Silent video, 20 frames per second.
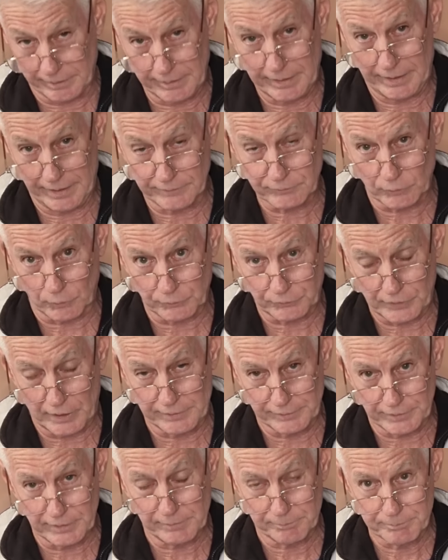as I was
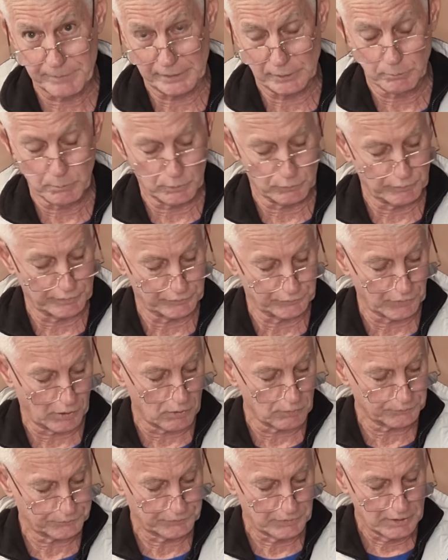saying, you get minimal
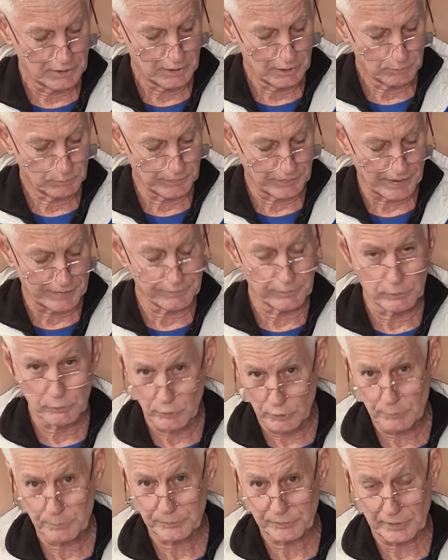results with other
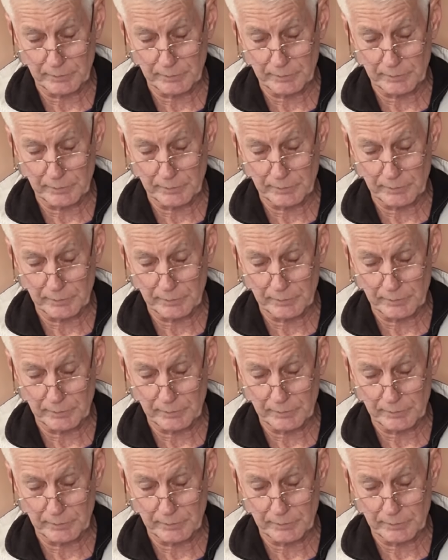groups.